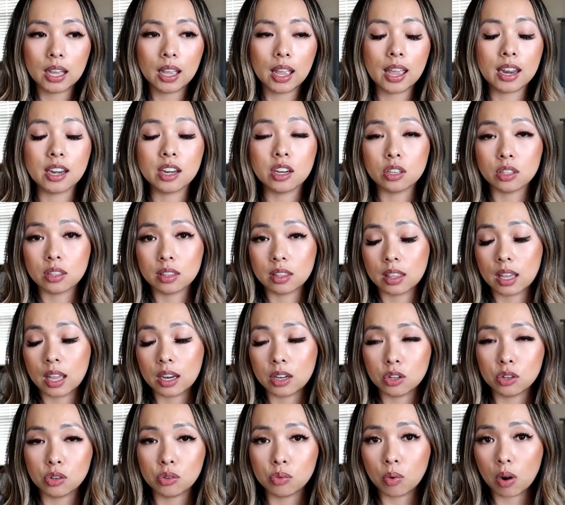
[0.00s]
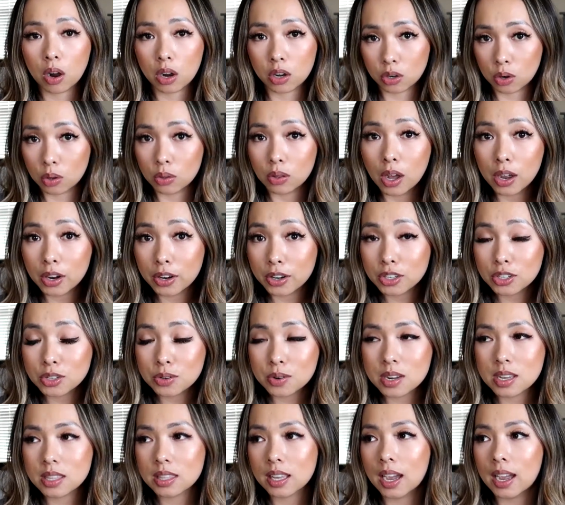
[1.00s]
and then you are no longer
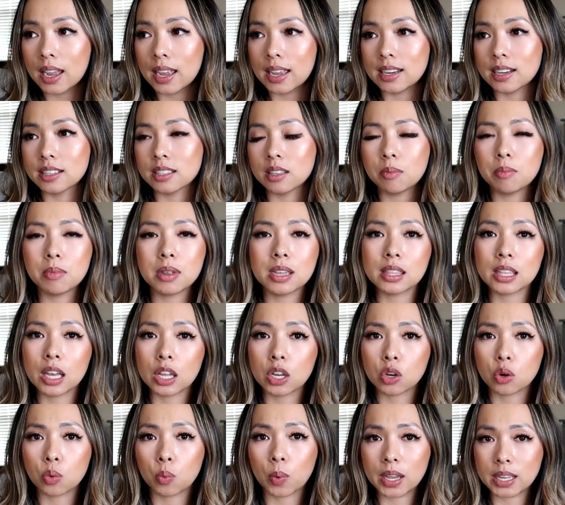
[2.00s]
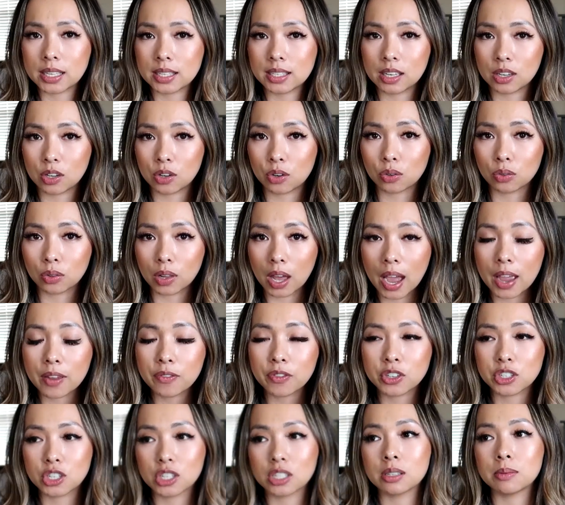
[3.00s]
doing that, it doesn't mean that you're wasting your life.
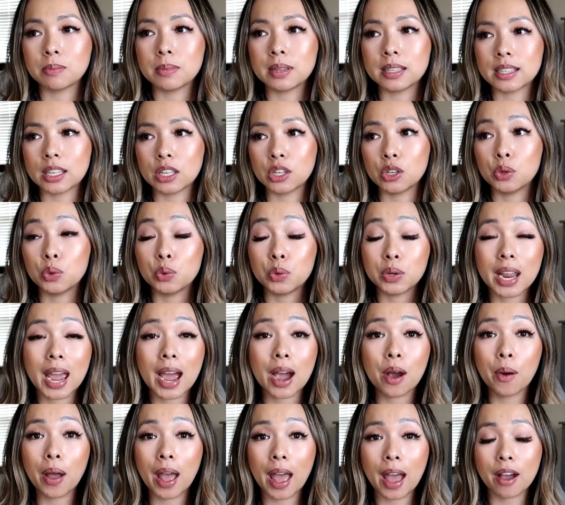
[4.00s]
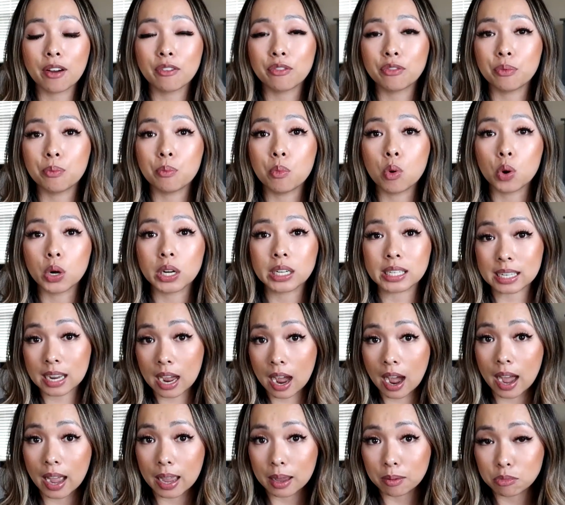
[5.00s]
It just means that you now have more
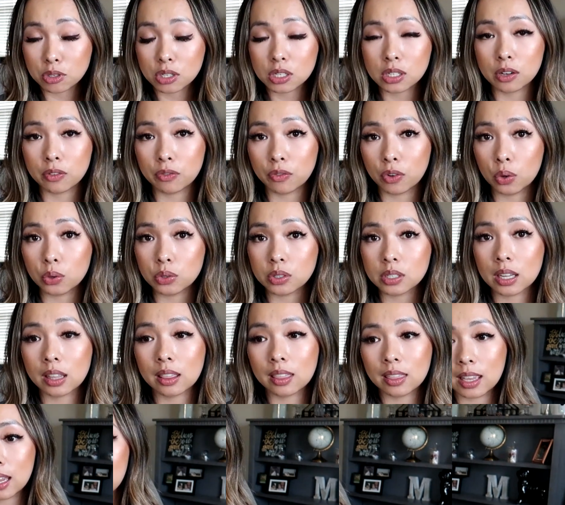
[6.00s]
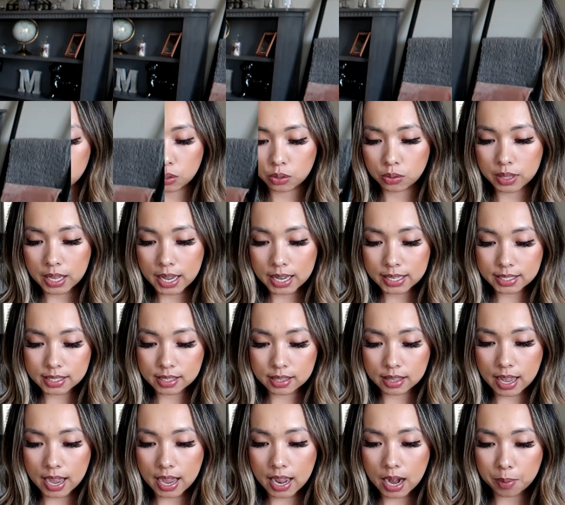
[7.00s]
time to devote to things. So that's
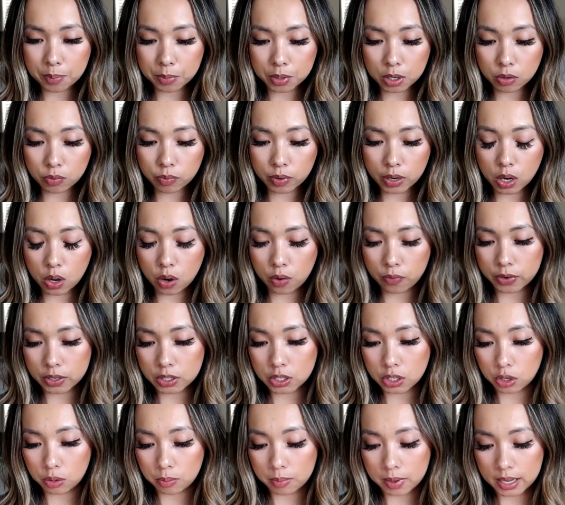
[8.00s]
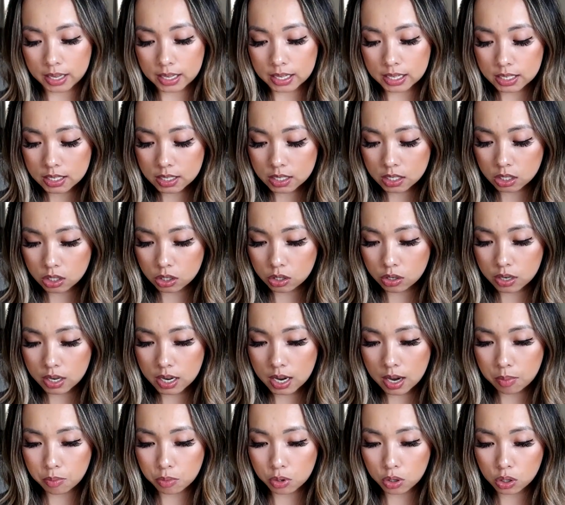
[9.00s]
that. I'm gonna run over to my
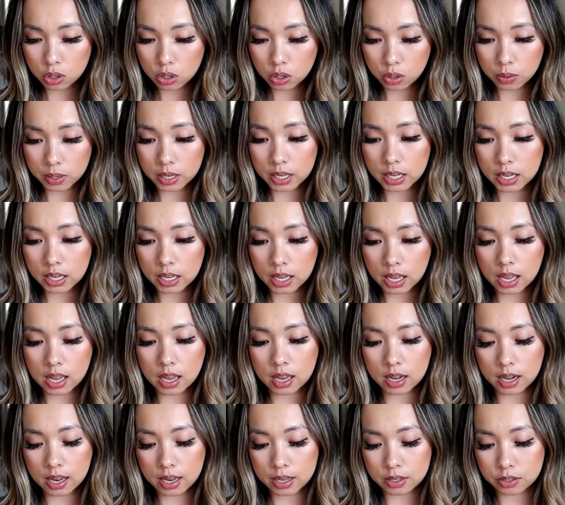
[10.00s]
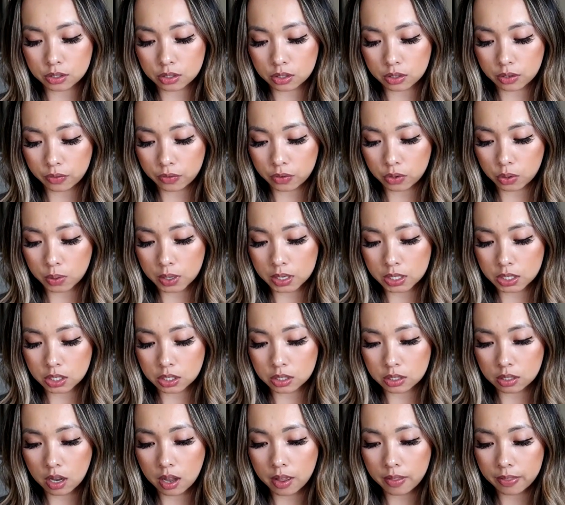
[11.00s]
Instagram real quick and answer a few
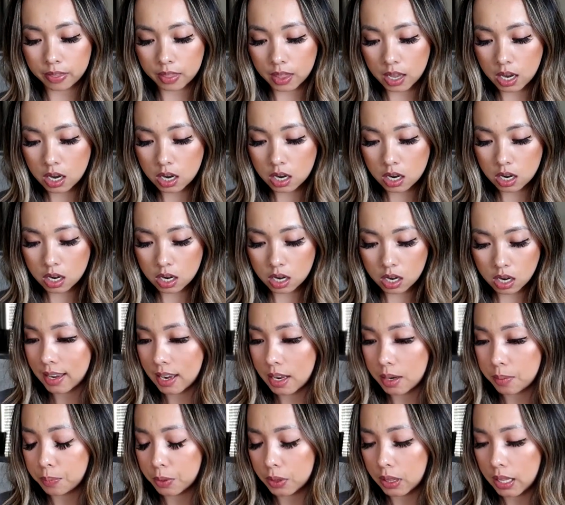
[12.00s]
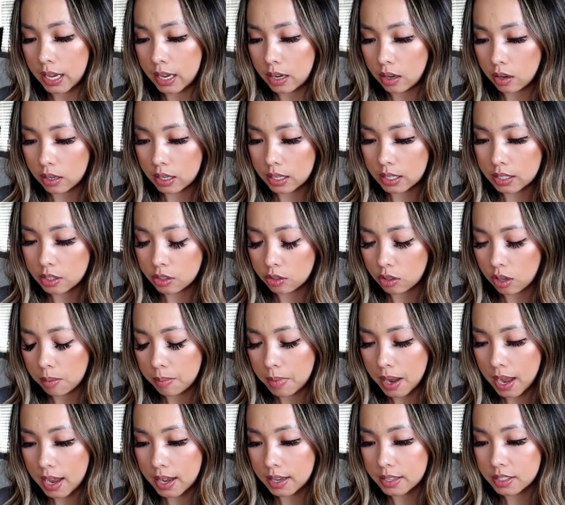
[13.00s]
questions on there. Sandplan on Instagram
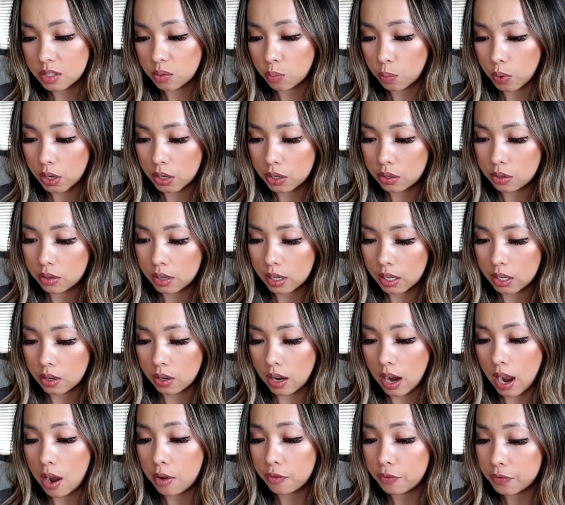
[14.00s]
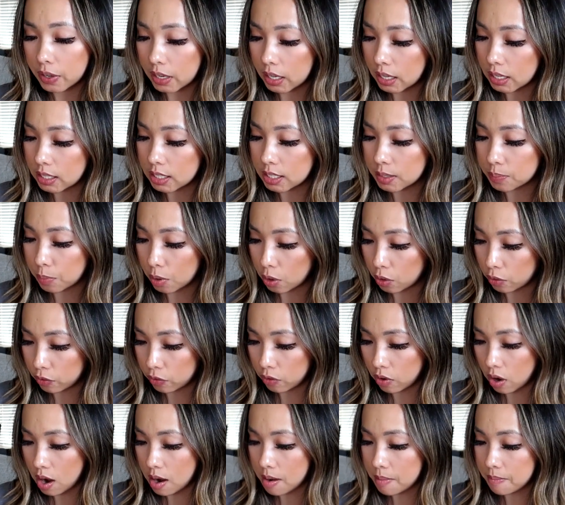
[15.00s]
asked, where do you get your outfit inspo
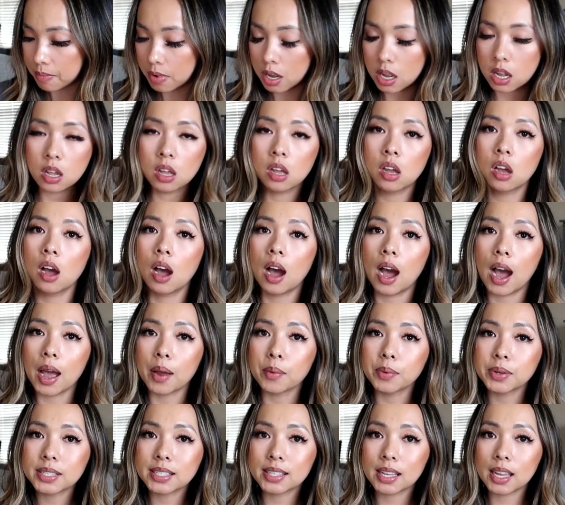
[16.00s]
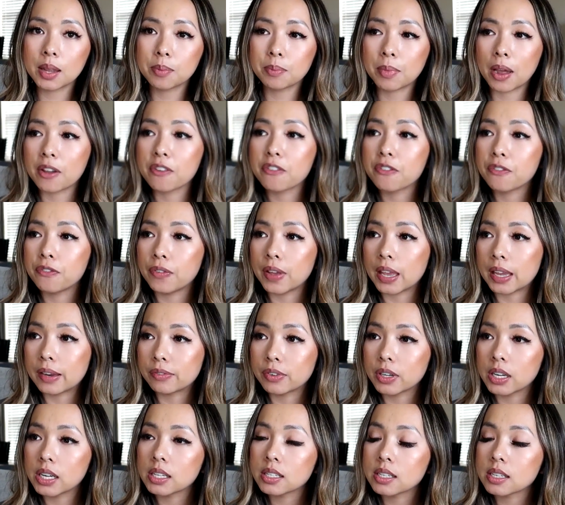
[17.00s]
from? I would say my
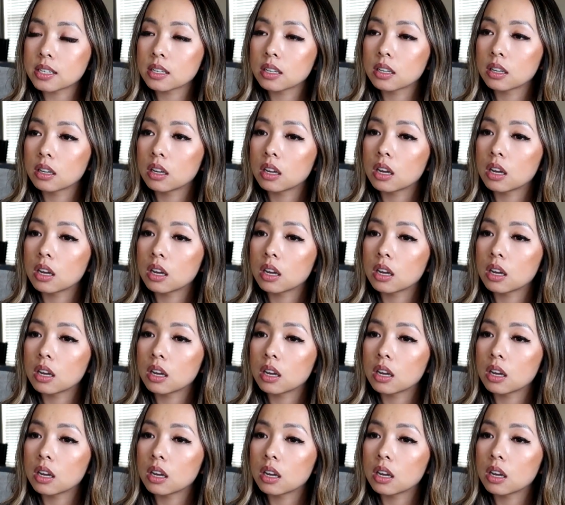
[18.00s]
favorite